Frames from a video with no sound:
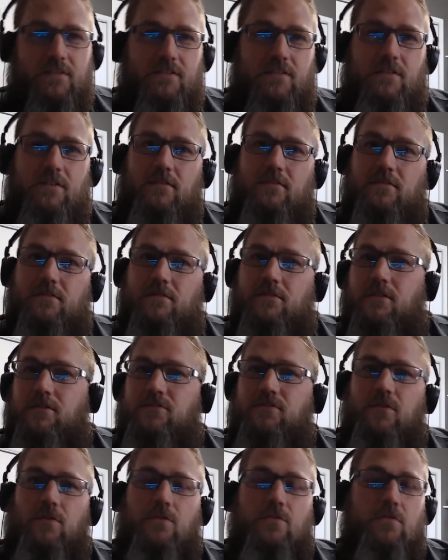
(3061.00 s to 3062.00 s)
that
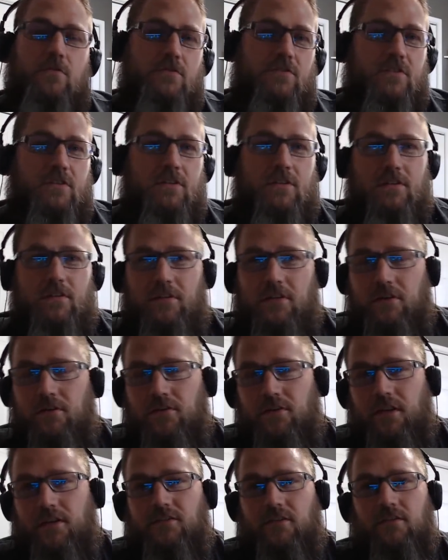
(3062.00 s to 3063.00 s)
close doors and,
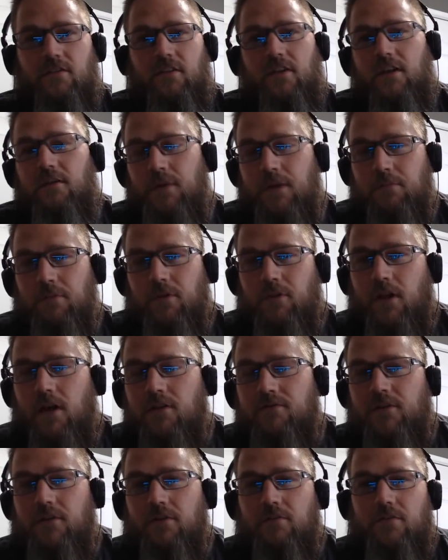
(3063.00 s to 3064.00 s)
they start laying people
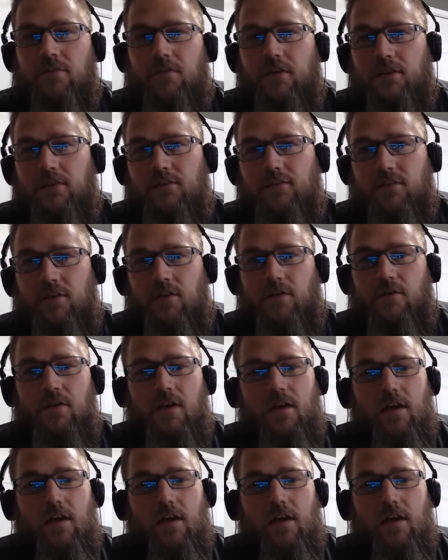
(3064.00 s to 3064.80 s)
off and everything. So,